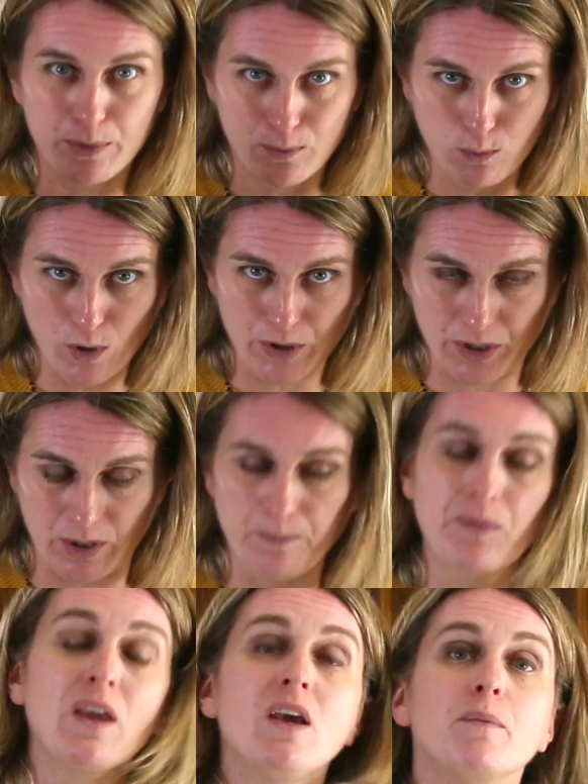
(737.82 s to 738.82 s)
of water,
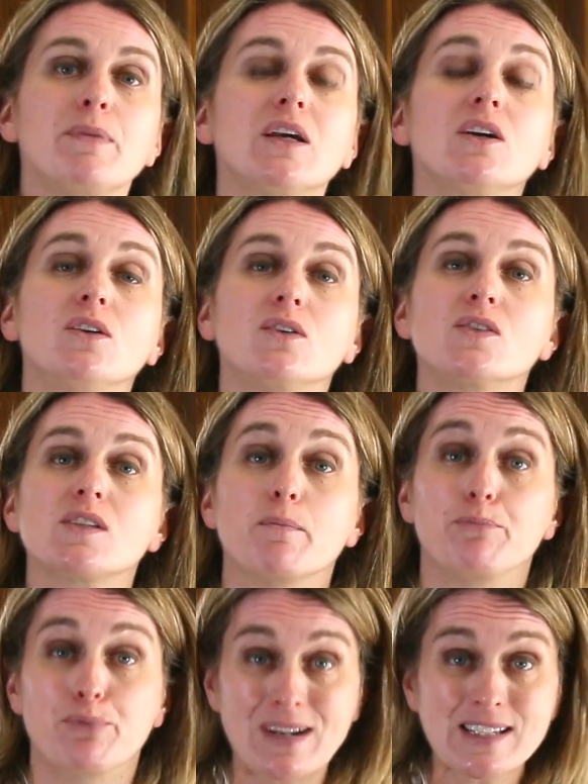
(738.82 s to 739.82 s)
because
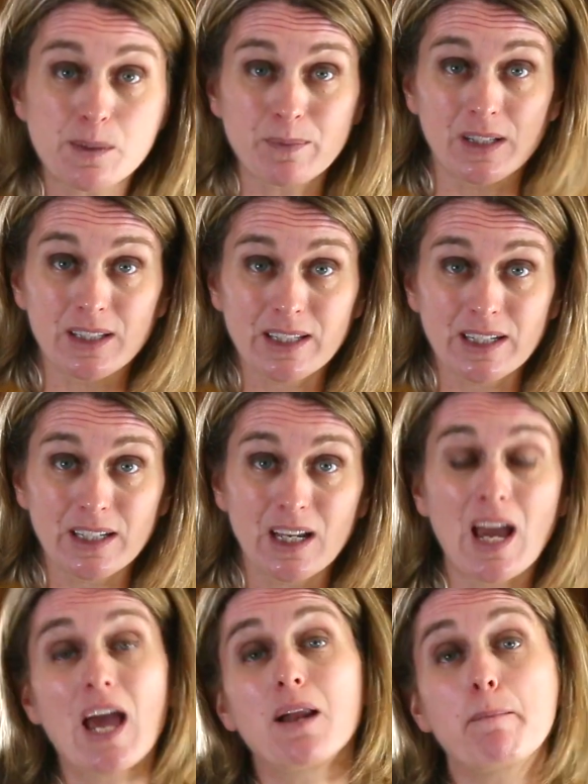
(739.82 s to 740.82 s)
breast milk
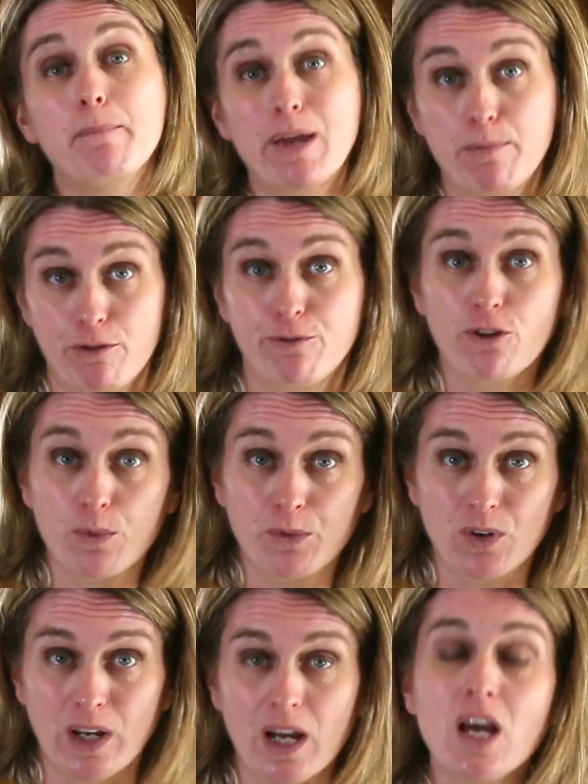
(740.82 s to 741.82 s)
and baby
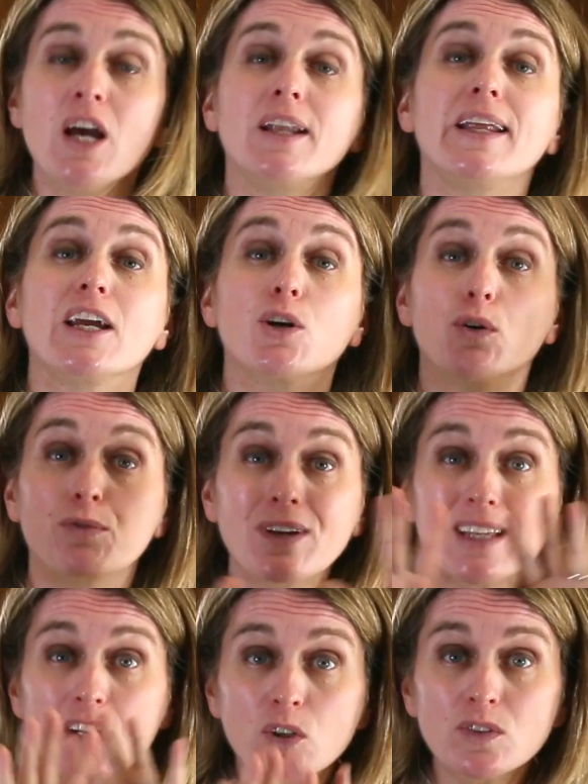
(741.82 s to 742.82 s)
formula, they
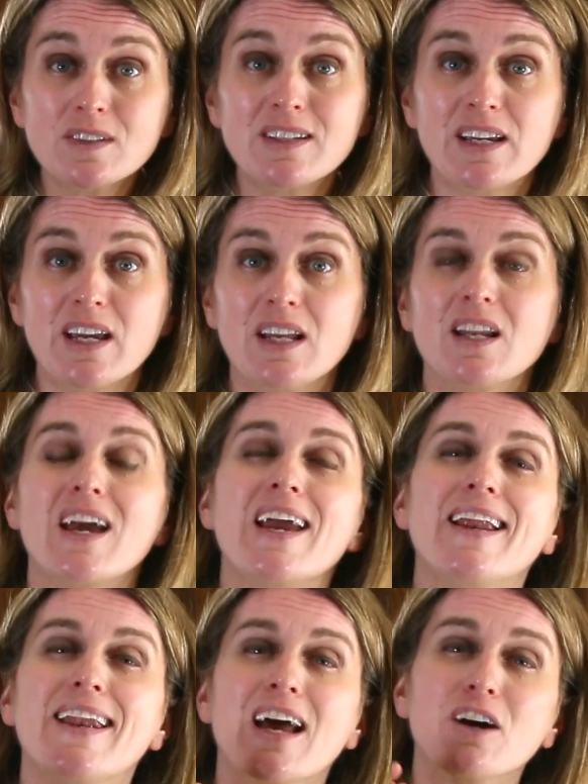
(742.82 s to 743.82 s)
already contain
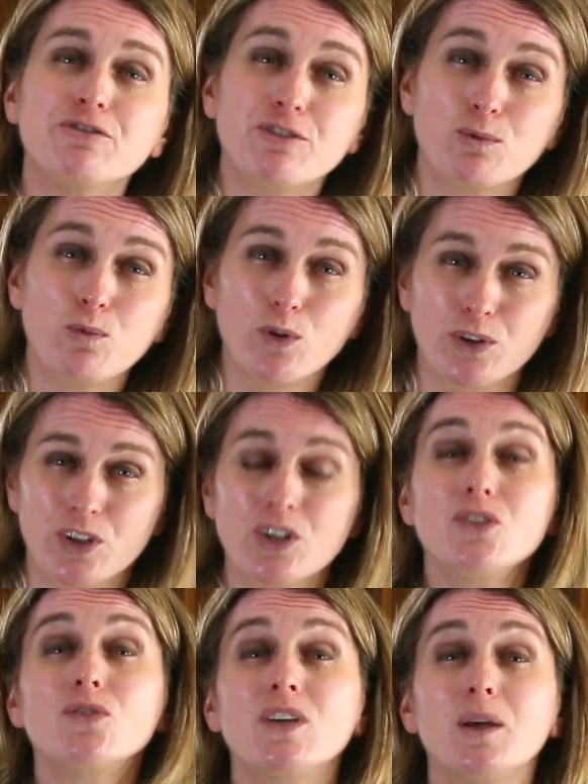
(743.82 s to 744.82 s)
enough
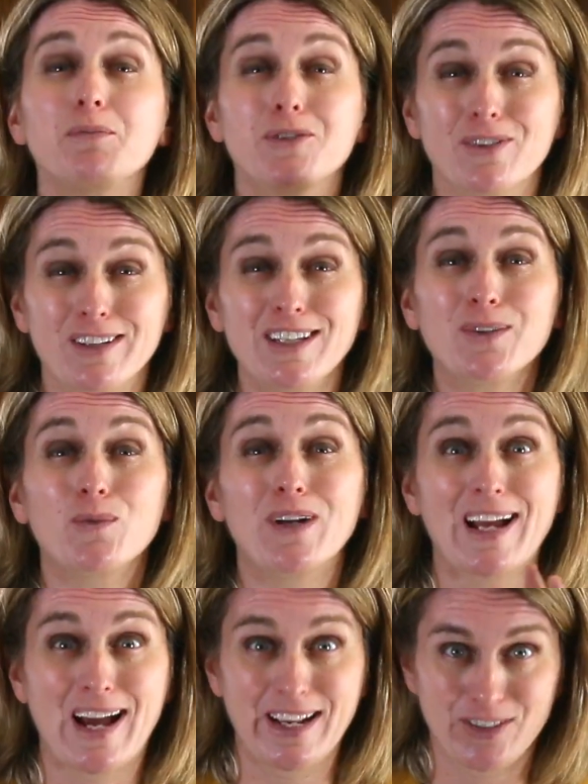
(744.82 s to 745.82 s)
water to keep your little one
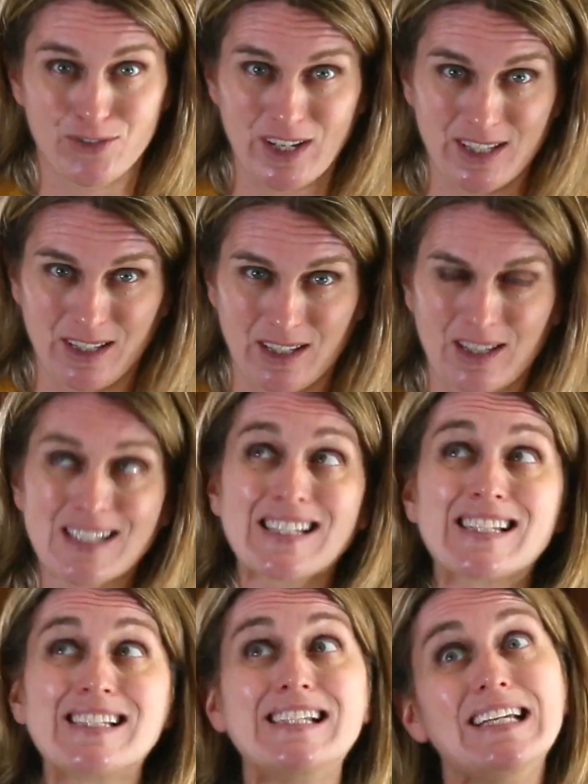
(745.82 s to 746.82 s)
hydrated.
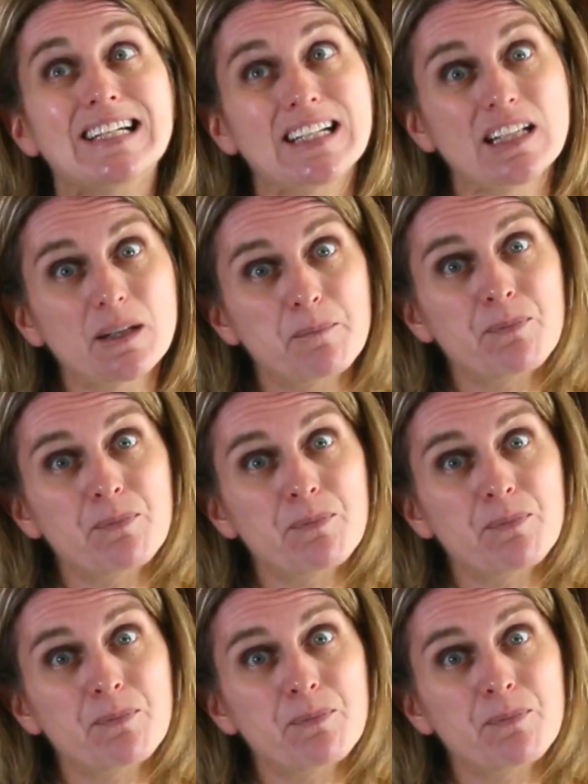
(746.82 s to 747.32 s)
Still,